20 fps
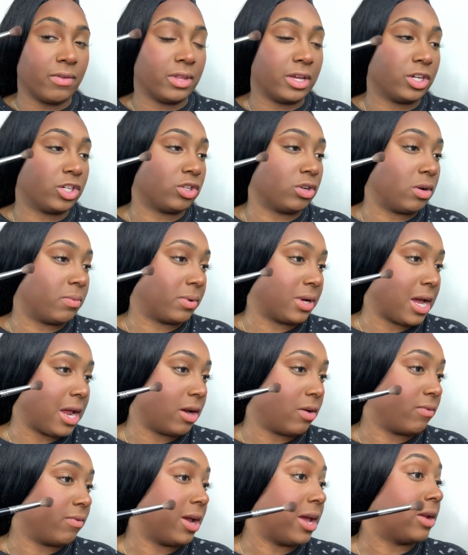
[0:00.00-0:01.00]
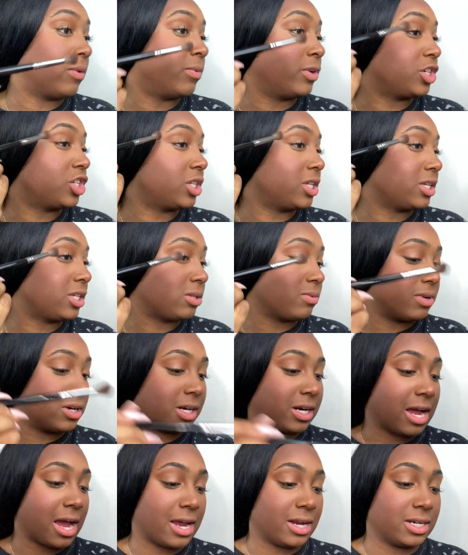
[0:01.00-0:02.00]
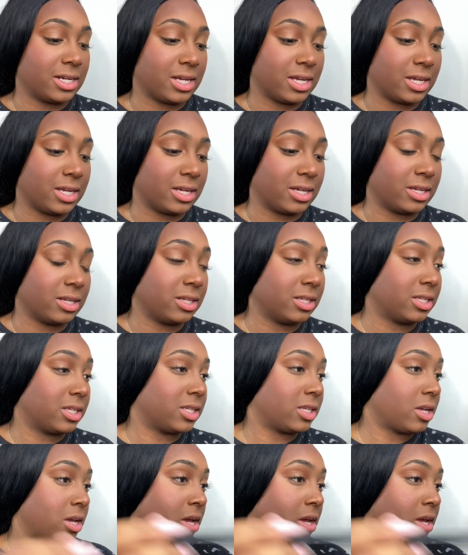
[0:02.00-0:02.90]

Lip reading: They show up kind of red, which this one kind of is.